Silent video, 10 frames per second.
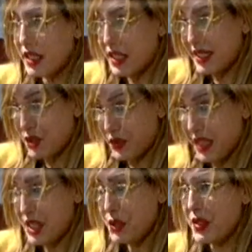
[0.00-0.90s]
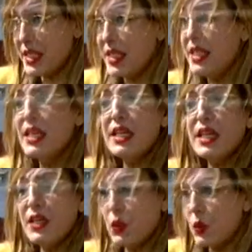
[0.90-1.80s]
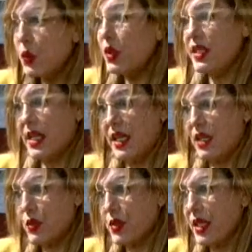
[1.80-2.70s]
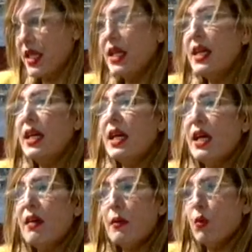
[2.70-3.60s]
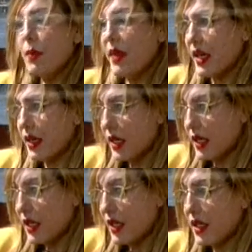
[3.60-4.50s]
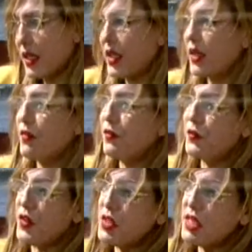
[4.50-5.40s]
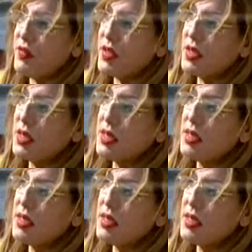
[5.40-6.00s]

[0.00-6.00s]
internationally in all the country. we make festival.